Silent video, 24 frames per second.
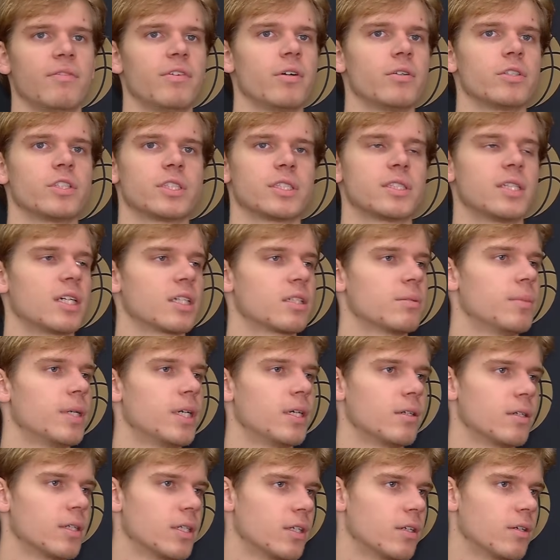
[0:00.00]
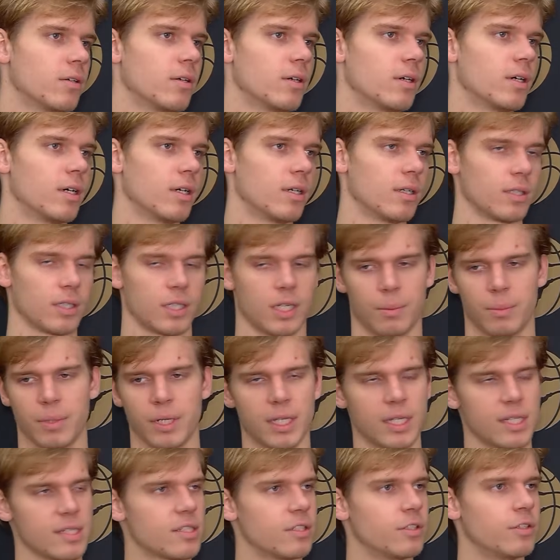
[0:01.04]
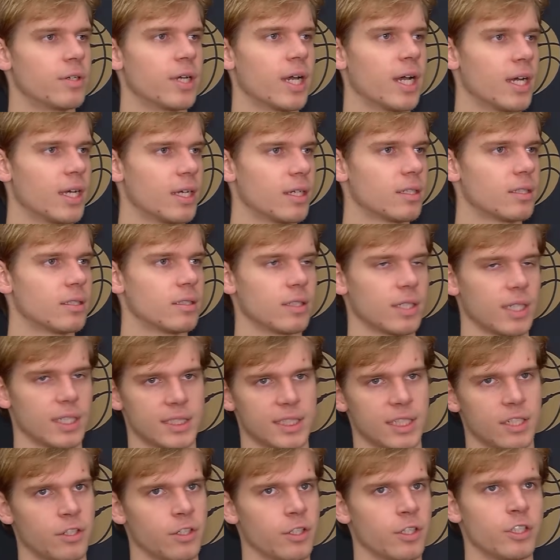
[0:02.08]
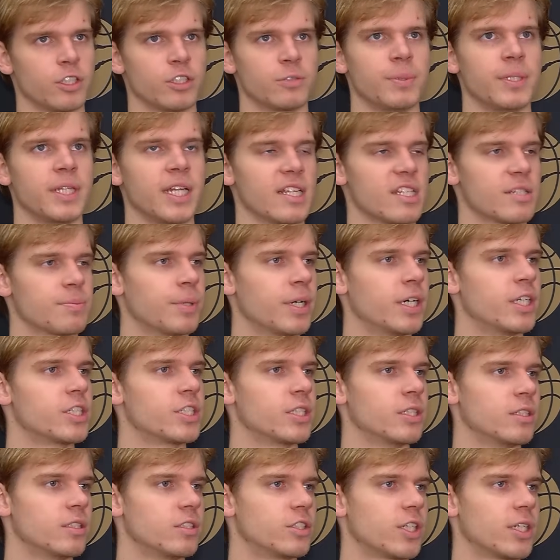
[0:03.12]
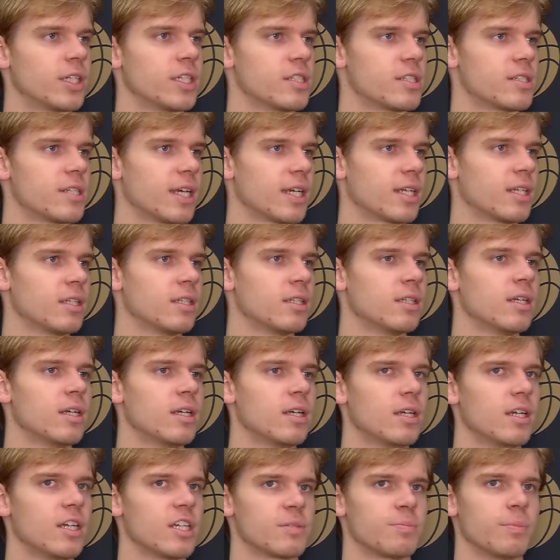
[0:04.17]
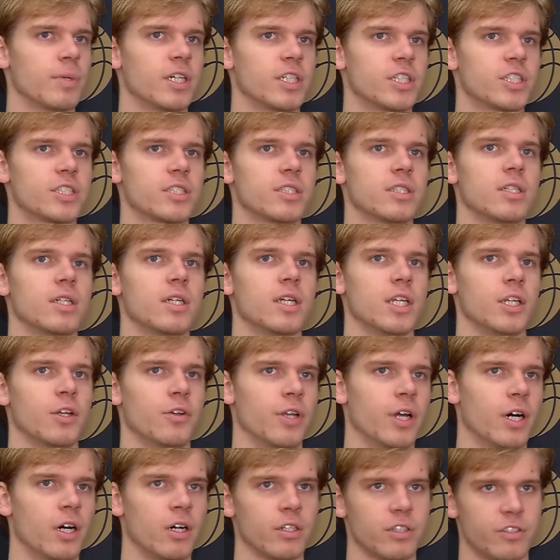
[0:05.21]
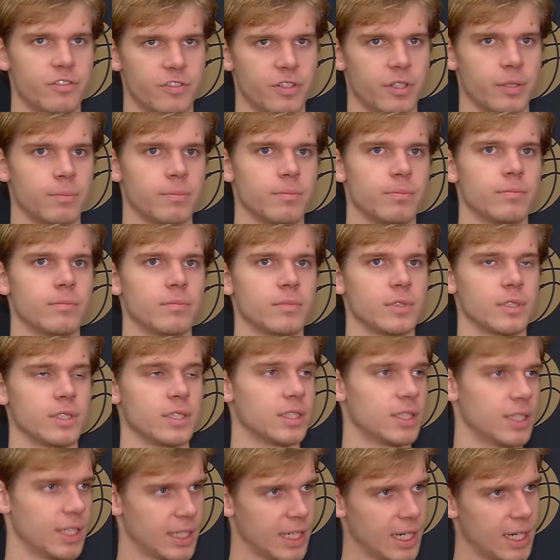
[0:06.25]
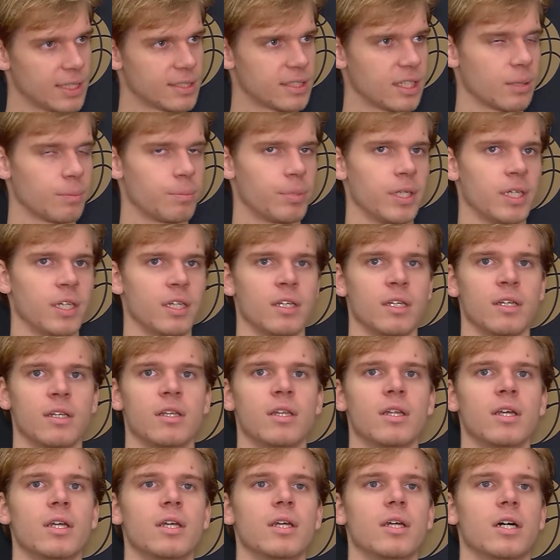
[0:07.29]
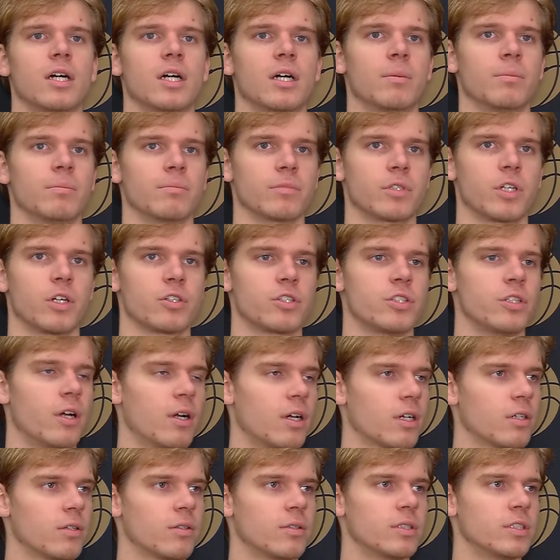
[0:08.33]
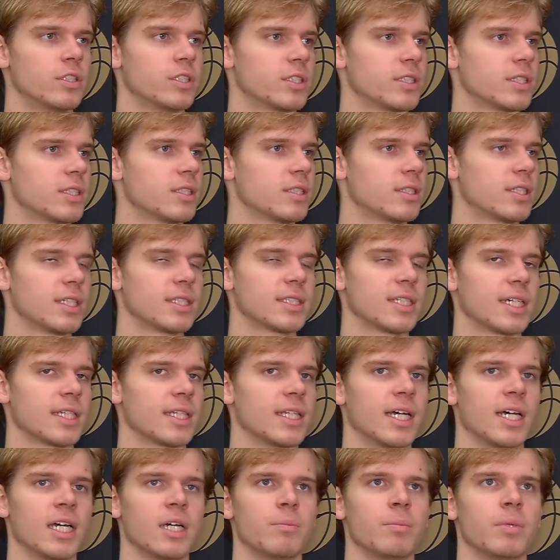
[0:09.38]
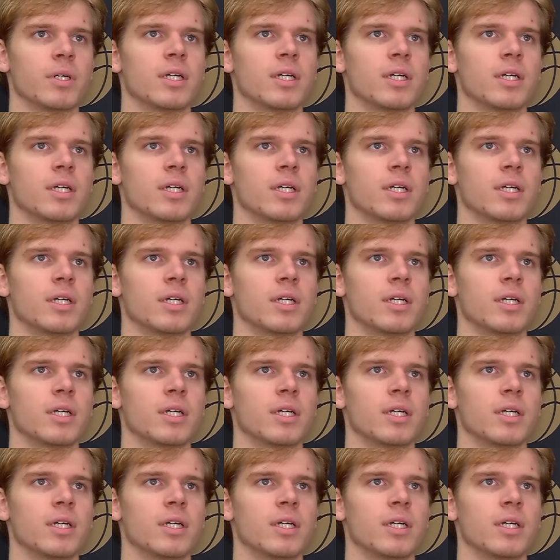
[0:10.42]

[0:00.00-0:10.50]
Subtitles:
I've always just talked about, you know, coming in as a new guy, like I said earlier, just being that sponge and trying to just take in as much, you know, knowledge from, yeah, guys like P and Coach Darko and just things like that.